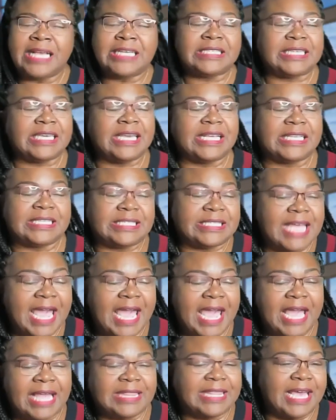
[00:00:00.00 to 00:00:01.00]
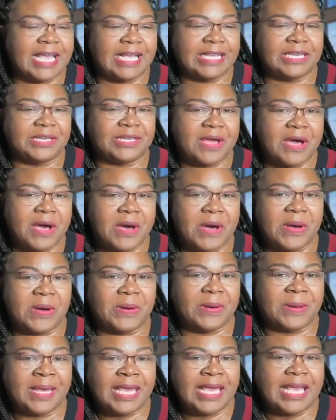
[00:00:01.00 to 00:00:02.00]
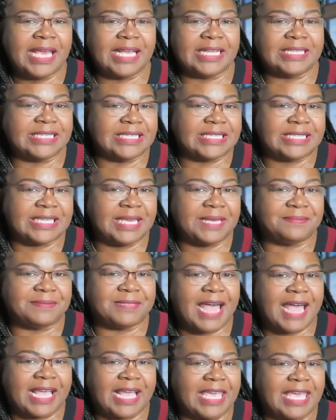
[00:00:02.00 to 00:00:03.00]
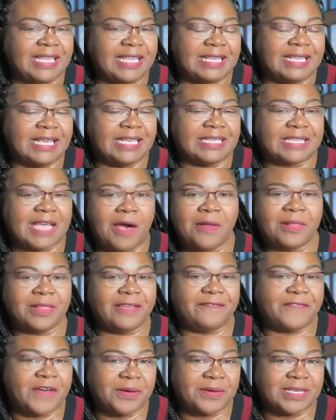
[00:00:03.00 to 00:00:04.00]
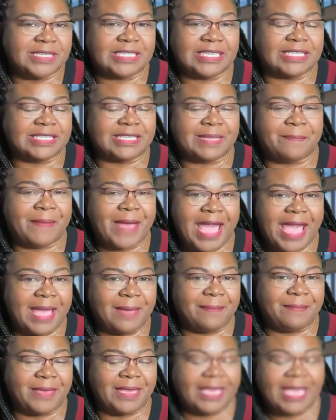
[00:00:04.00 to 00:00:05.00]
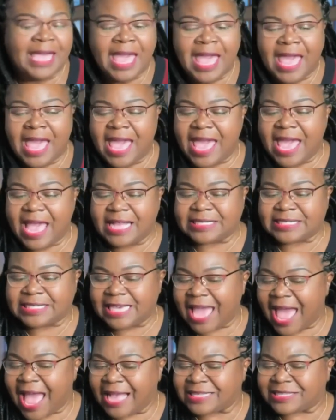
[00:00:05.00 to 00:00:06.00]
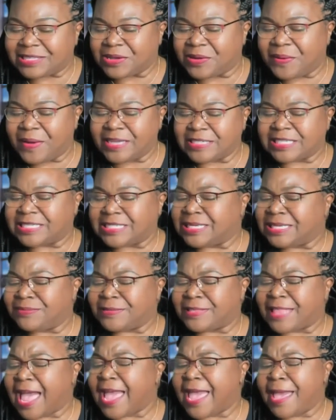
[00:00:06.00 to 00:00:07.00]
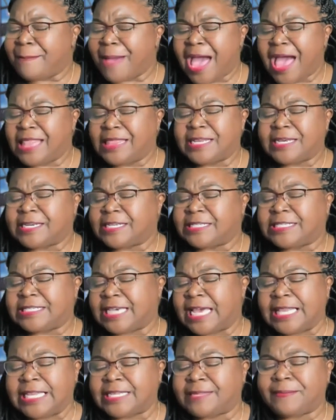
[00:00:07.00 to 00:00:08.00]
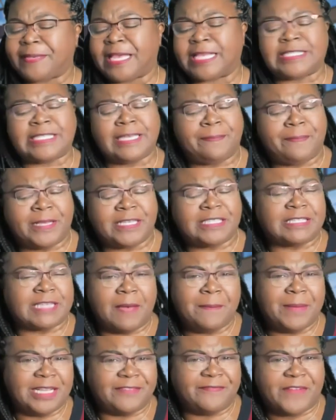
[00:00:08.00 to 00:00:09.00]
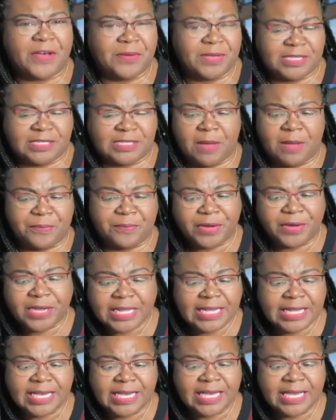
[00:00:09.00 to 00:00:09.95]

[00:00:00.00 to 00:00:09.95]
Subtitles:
She is saying that, it just seems like his only focus is the baby. And she asked the question, she was like, am I a little jealous because he put so much focus on Brooklyn?